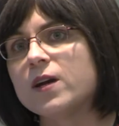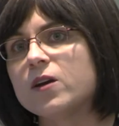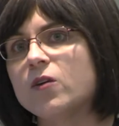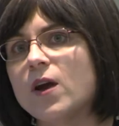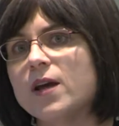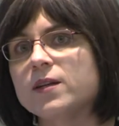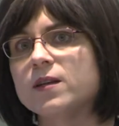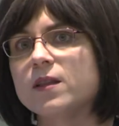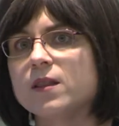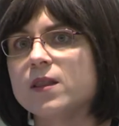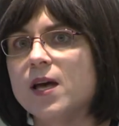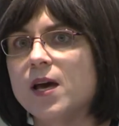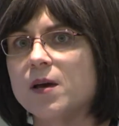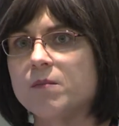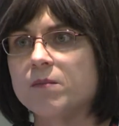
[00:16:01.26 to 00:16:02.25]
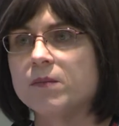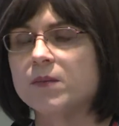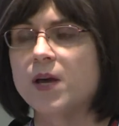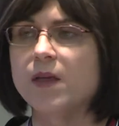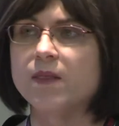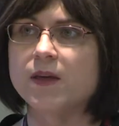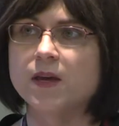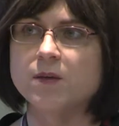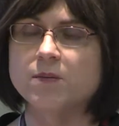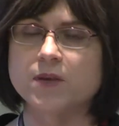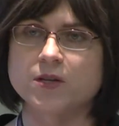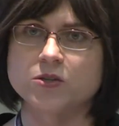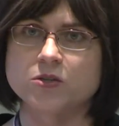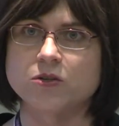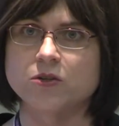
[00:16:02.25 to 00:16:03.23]
a grant to them, and they
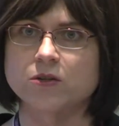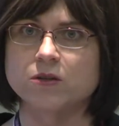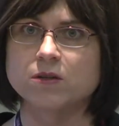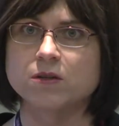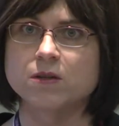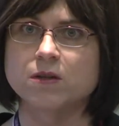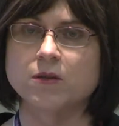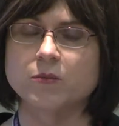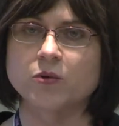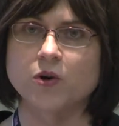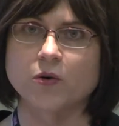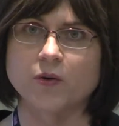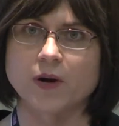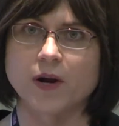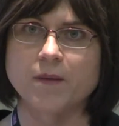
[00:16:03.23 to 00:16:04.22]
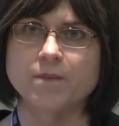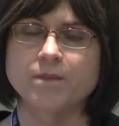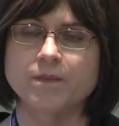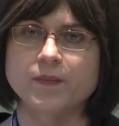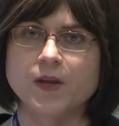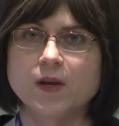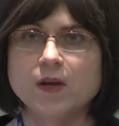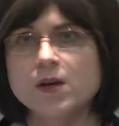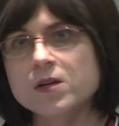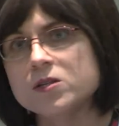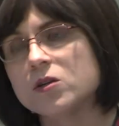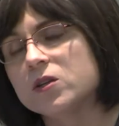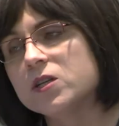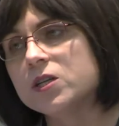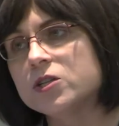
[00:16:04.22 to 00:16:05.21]
administer the program. So
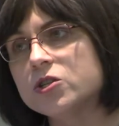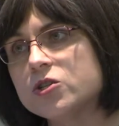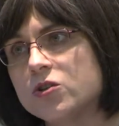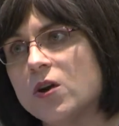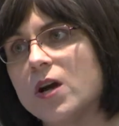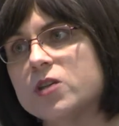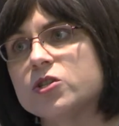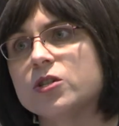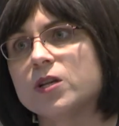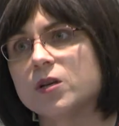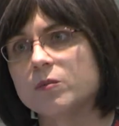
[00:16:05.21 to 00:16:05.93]
the teachers are actually